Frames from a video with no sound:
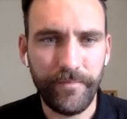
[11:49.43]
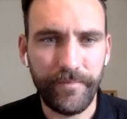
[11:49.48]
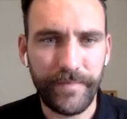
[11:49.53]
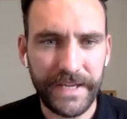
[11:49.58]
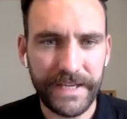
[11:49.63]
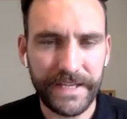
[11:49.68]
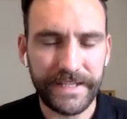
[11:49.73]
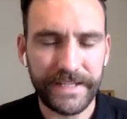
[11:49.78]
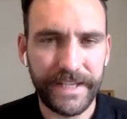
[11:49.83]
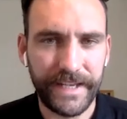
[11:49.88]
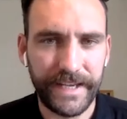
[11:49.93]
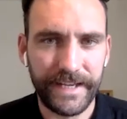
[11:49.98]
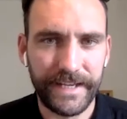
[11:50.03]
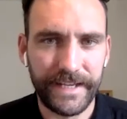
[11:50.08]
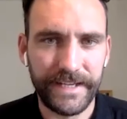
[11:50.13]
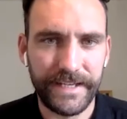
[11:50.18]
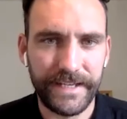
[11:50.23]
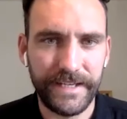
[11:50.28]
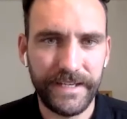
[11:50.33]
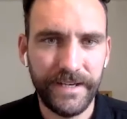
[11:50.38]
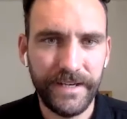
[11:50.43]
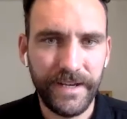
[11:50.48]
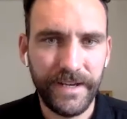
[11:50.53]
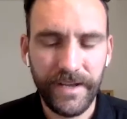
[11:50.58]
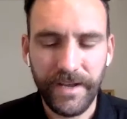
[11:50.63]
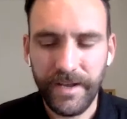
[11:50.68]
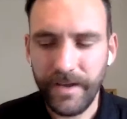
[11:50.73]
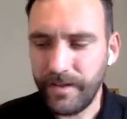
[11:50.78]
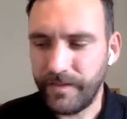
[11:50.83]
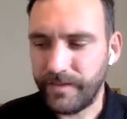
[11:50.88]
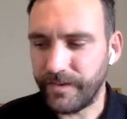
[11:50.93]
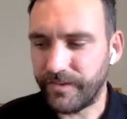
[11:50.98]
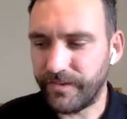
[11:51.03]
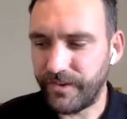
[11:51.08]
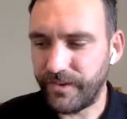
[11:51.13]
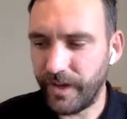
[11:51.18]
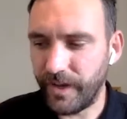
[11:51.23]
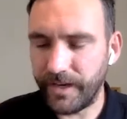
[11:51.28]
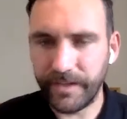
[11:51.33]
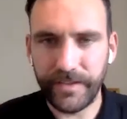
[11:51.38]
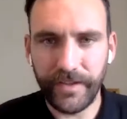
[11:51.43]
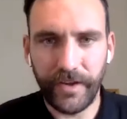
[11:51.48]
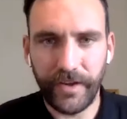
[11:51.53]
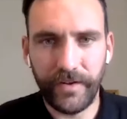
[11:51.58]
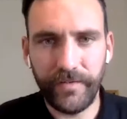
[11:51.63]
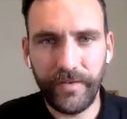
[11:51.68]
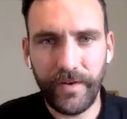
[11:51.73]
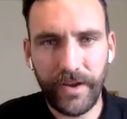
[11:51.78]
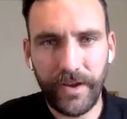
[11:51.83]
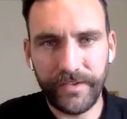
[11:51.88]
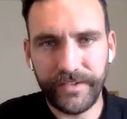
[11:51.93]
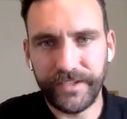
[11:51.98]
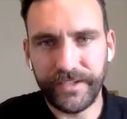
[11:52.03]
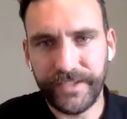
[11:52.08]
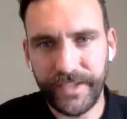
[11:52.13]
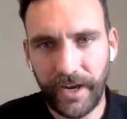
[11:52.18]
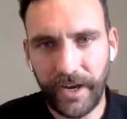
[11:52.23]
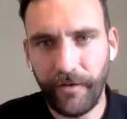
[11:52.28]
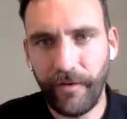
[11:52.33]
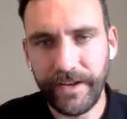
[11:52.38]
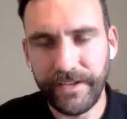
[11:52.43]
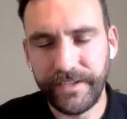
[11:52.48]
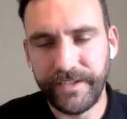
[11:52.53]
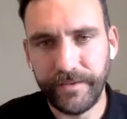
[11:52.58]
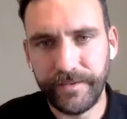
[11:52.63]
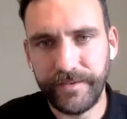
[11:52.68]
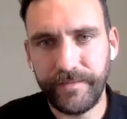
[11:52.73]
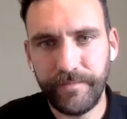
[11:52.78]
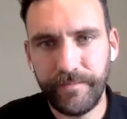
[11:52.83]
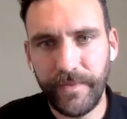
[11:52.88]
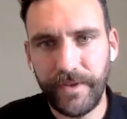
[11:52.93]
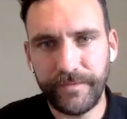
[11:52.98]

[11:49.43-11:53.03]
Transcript: BT, this journey that has accelerated,